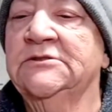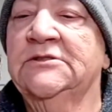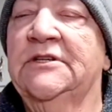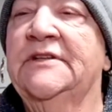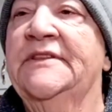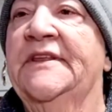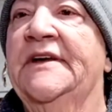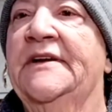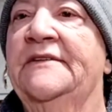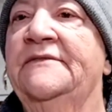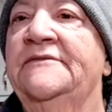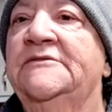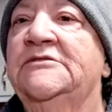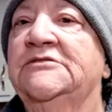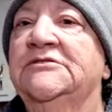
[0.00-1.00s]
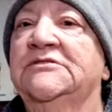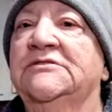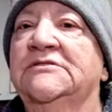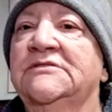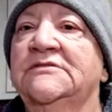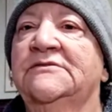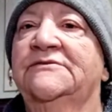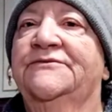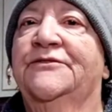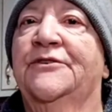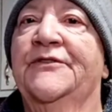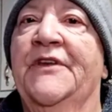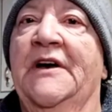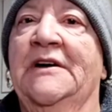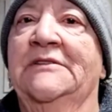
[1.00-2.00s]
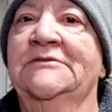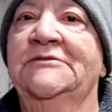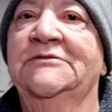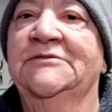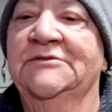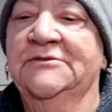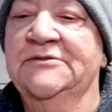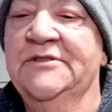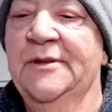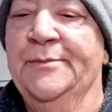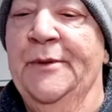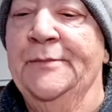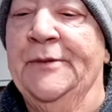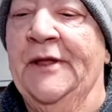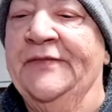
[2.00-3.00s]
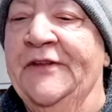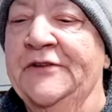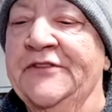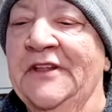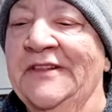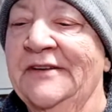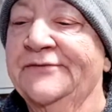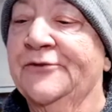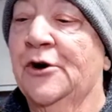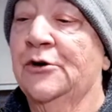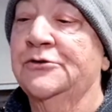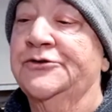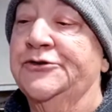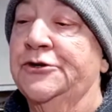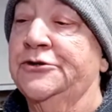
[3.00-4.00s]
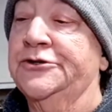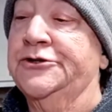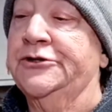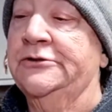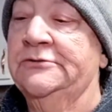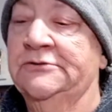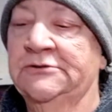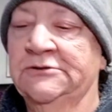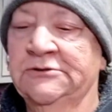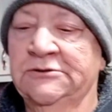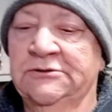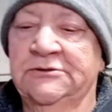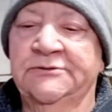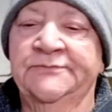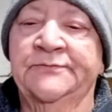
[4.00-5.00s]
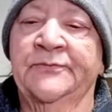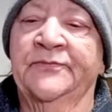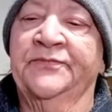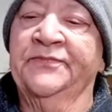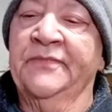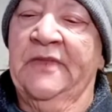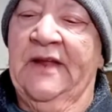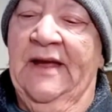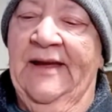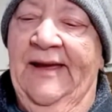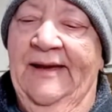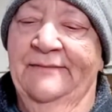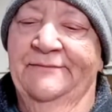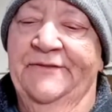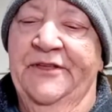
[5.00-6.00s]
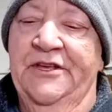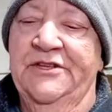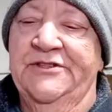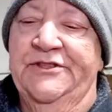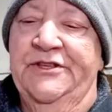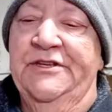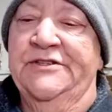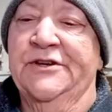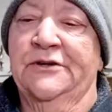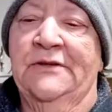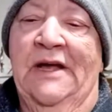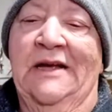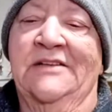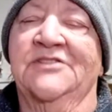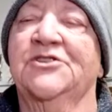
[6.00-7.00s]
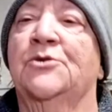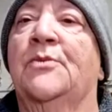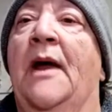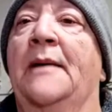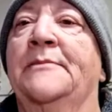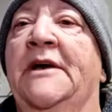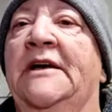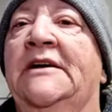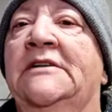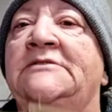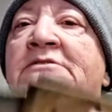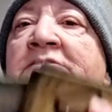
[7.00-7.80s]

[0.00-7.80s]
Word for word: And then for the, the people out there that love coasters, I have these. These are like ceramic.